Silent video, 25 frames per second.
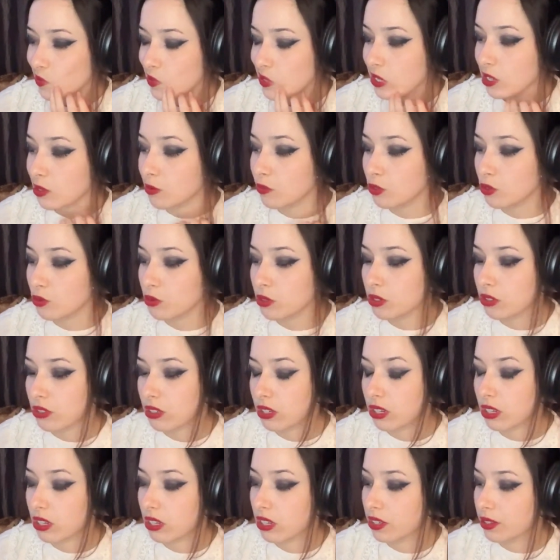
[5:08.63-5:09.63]
seemed
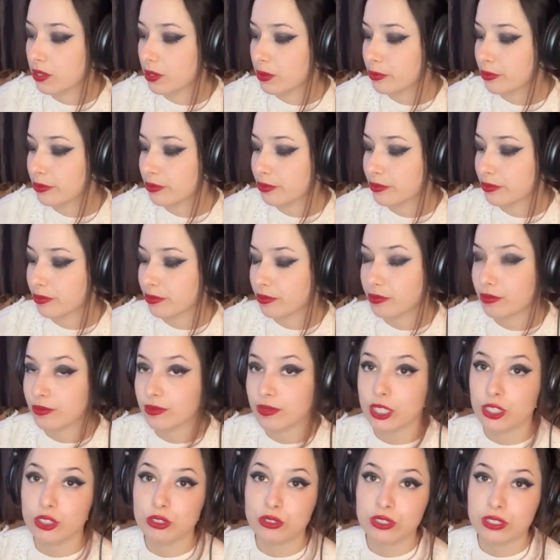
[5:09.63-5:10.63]
really
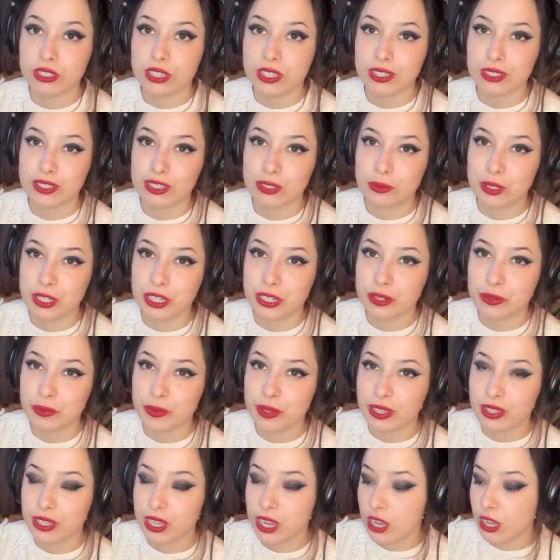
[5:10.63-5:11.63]
interesting to
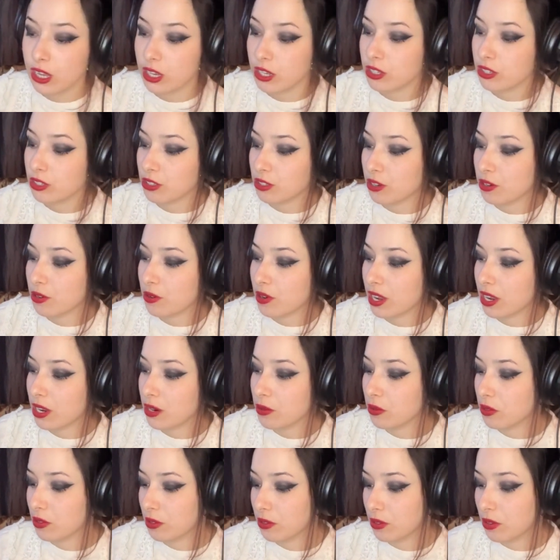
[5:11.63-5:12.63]
begin with. So
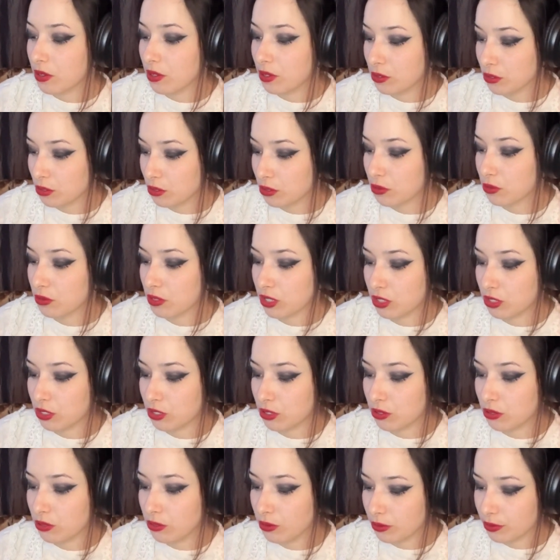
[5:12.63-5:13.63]
I will also
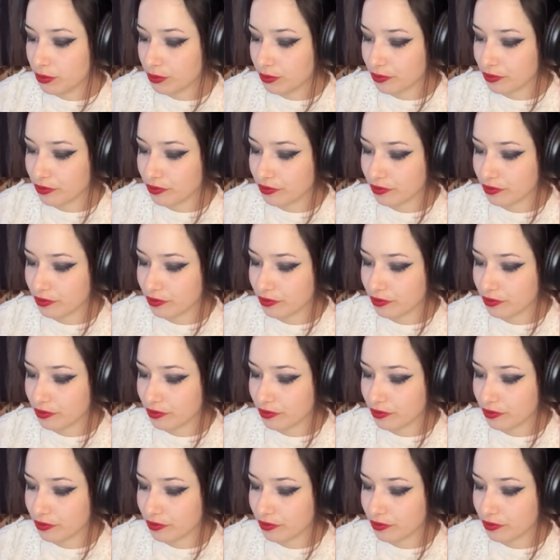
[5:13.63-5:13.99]
read you